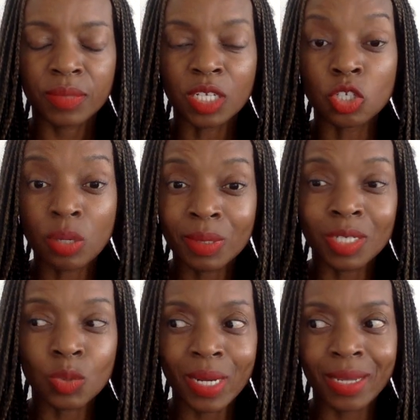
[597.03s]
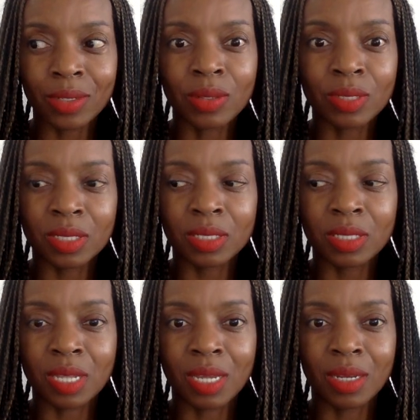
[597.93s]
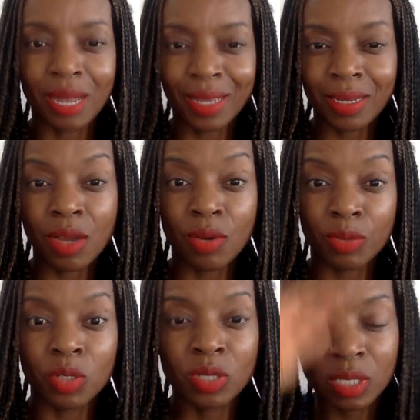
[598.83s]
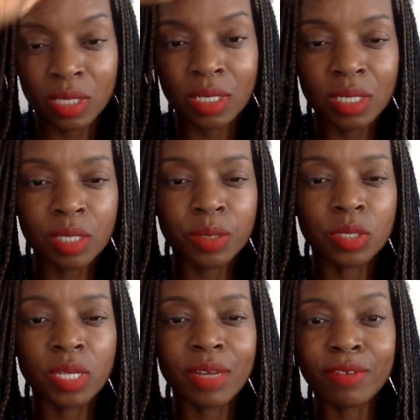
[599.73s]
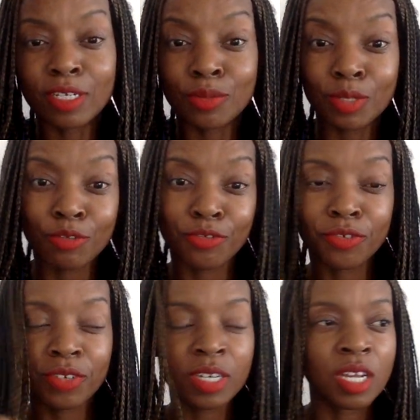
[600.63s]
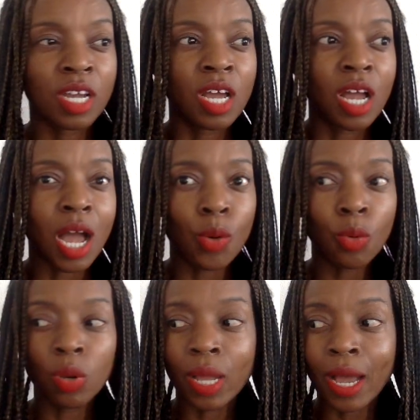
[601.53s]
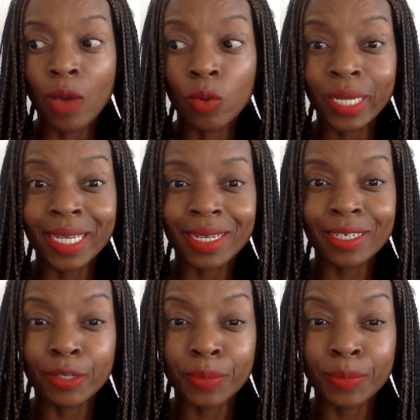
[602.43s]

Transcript: And sometimes what I notice is that, like now I'm noticing this because I have a little bit of fever. I will get a little